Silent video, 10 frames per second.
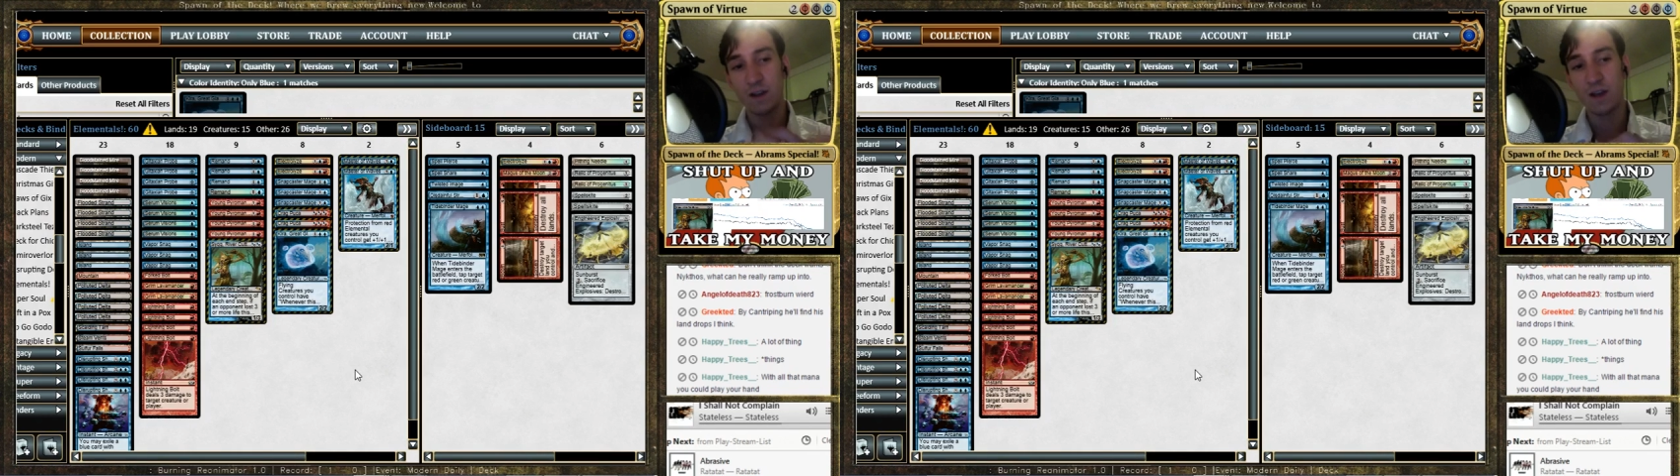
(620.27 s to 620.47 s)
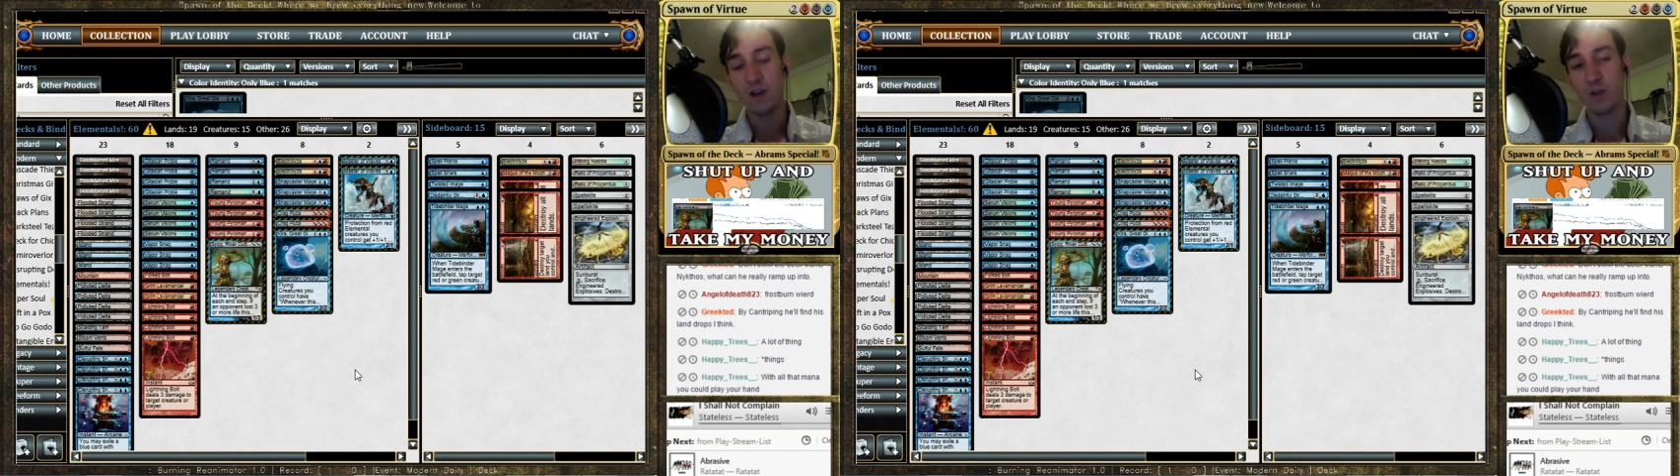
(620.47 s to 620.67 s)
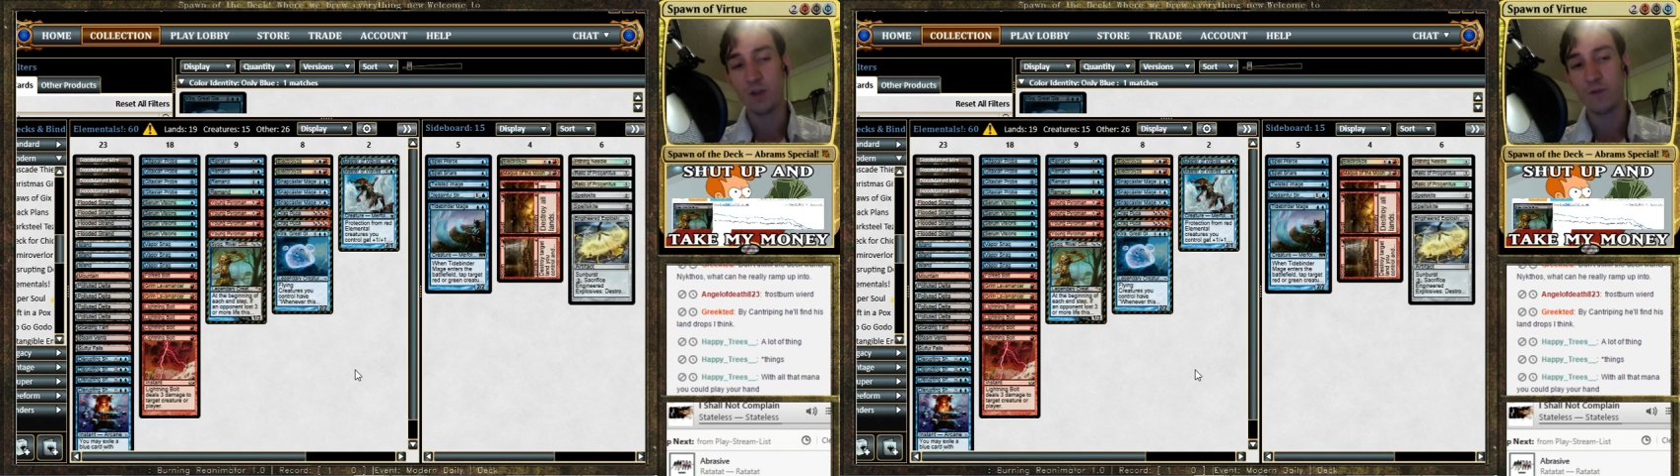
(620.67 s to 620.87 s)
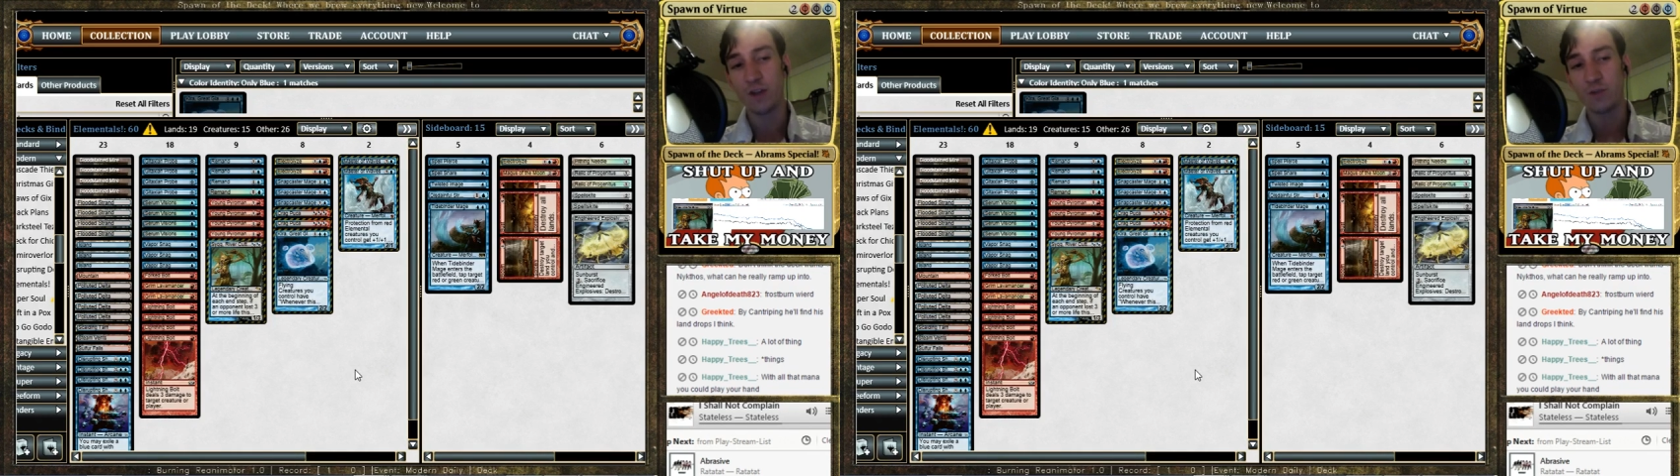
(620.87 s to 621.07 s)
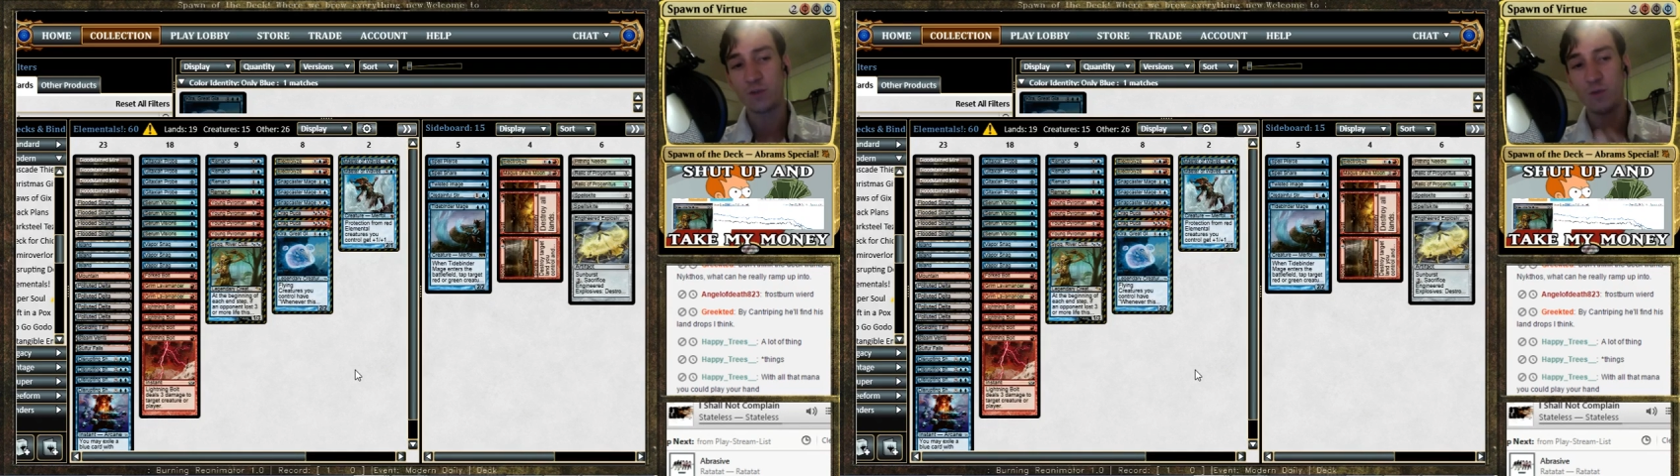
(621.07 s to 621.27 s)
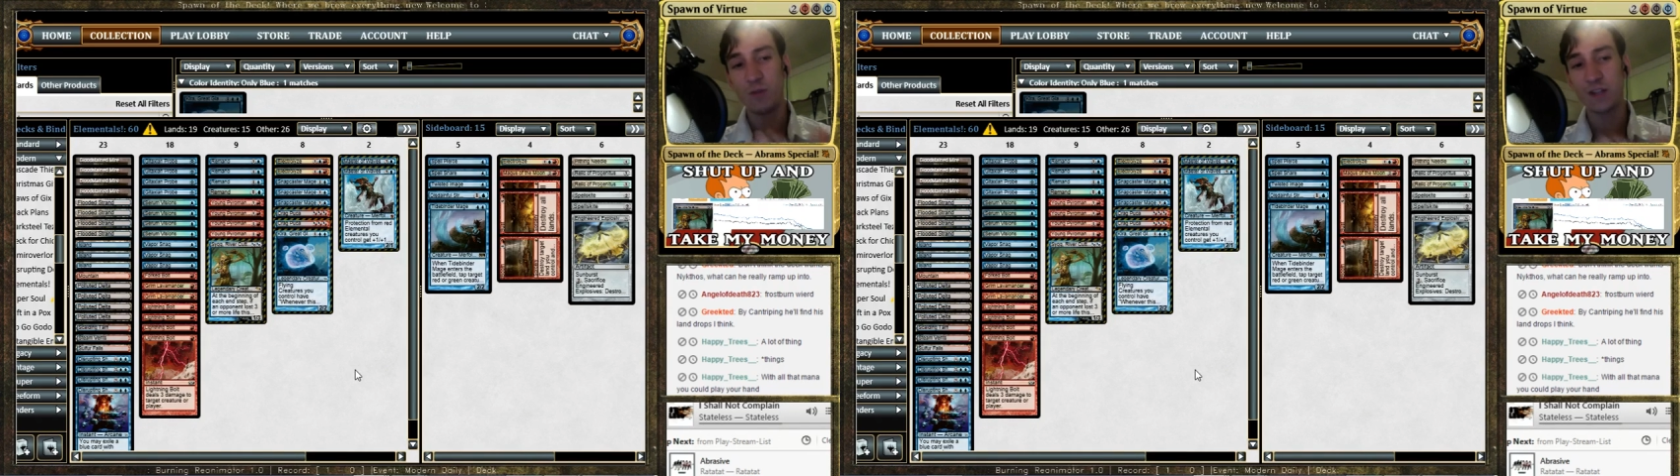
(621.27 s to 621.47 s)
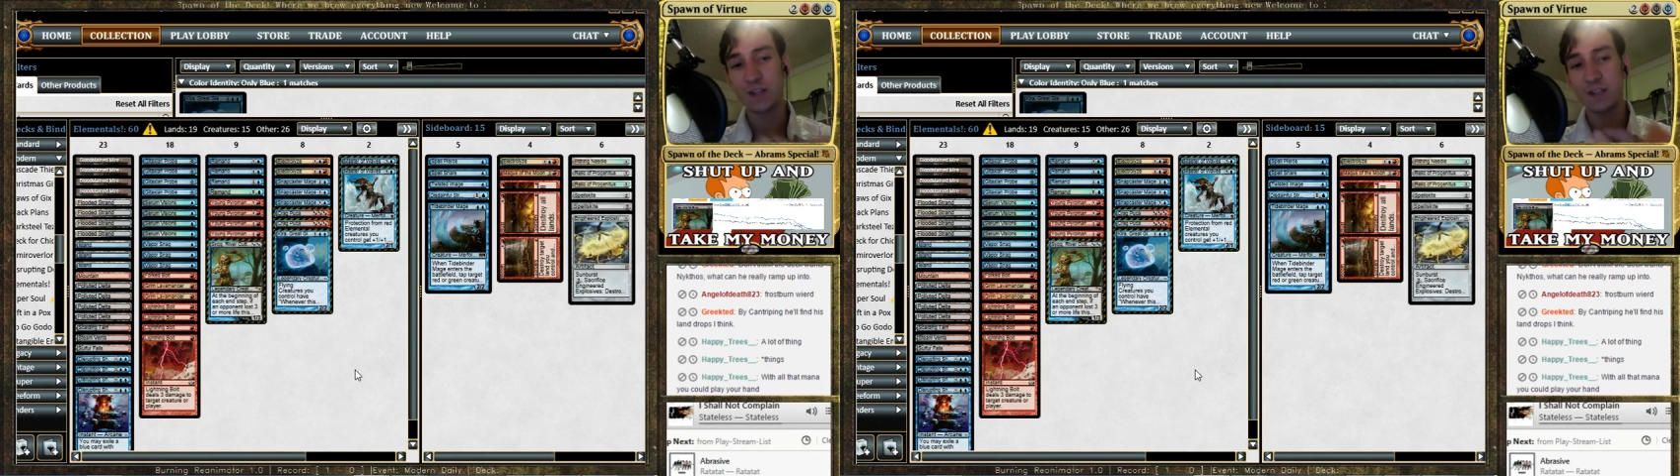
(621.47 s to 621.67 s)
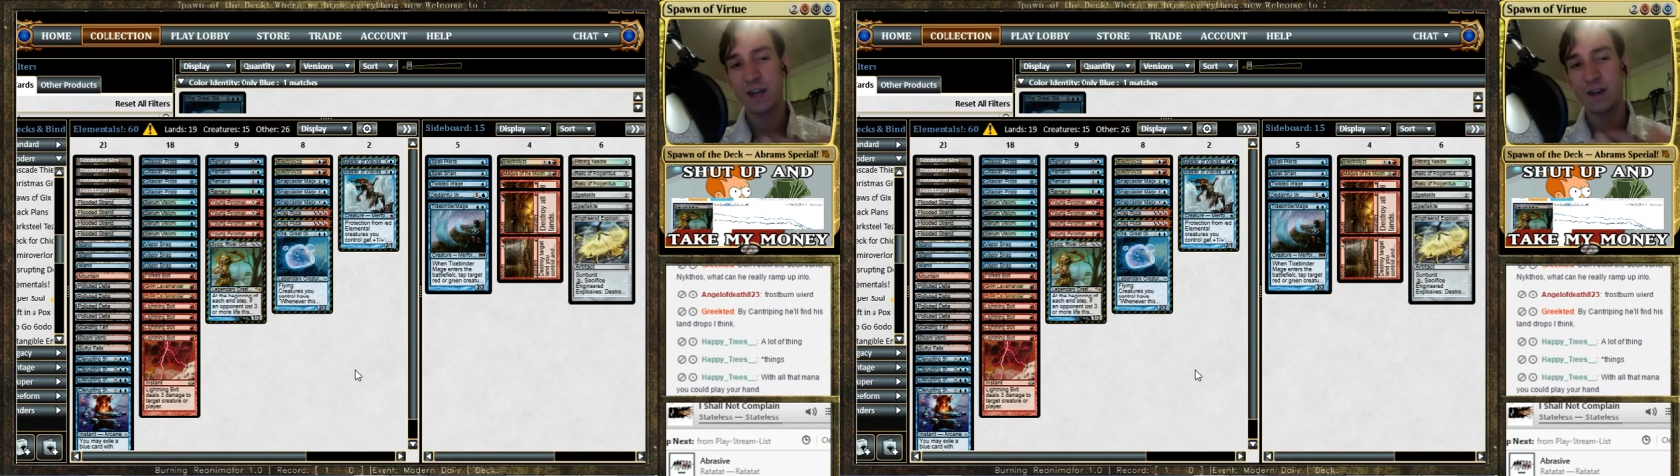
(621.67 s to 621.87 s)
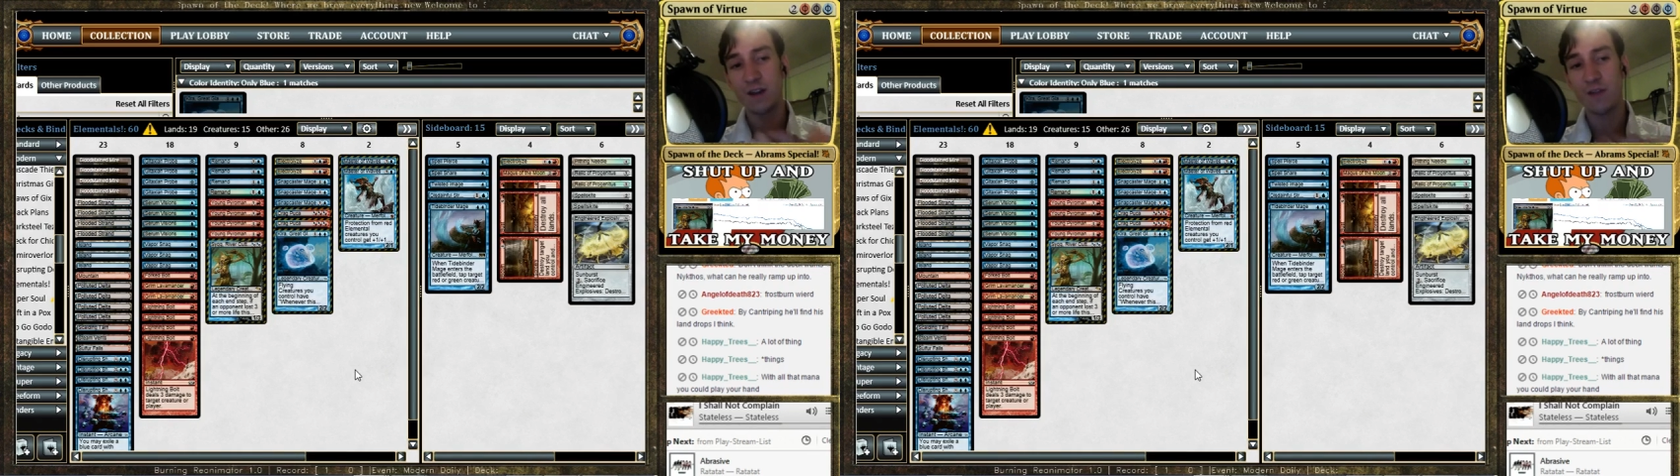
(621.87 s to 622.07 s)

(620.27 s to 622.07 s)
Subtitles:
It'd only be fetchable with Bloodstain.